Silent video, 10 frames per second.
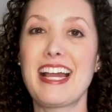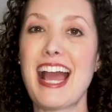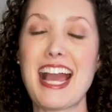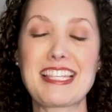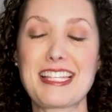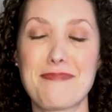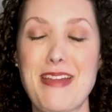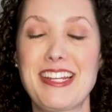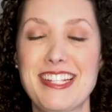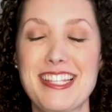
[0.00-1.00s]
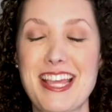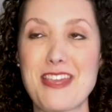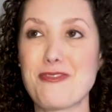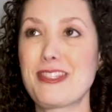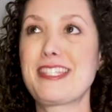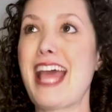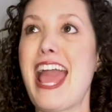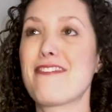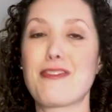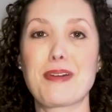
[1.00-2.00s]
exclamations that you
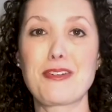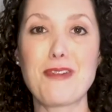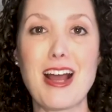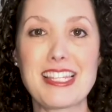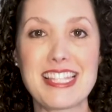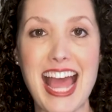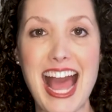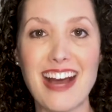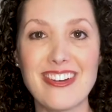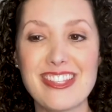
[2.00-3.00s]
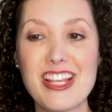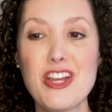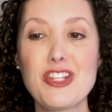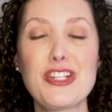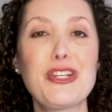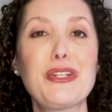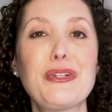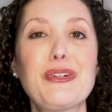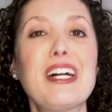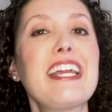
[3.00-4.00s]
say from across the house
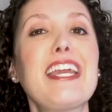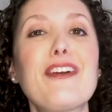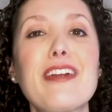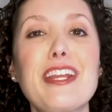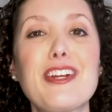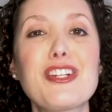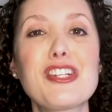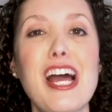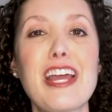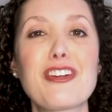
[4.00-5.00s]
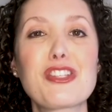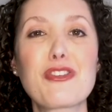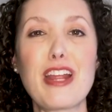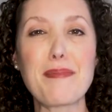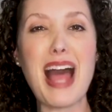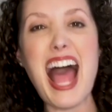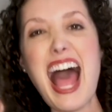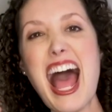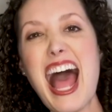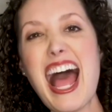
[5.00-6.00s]
to hearing your child scream,
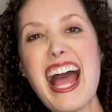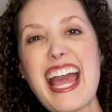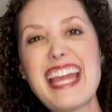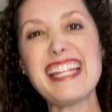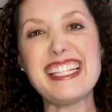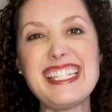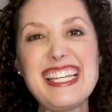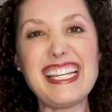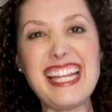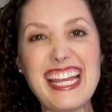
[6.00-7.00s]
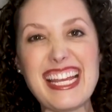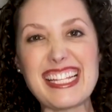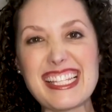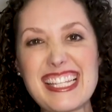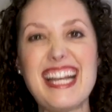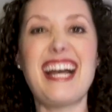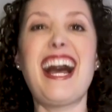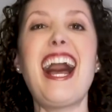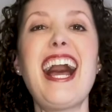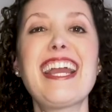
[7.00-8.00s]
"I did it!
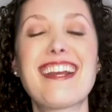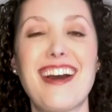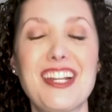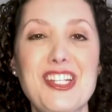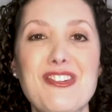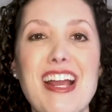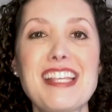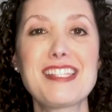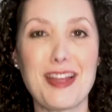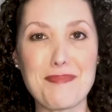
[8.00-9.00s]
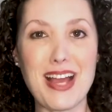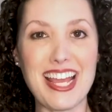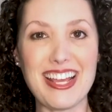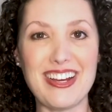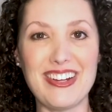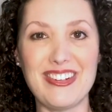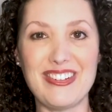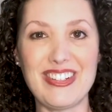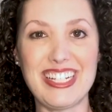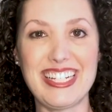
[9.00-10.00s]
I got dressed on my
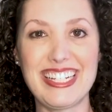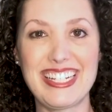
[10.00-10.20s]
own."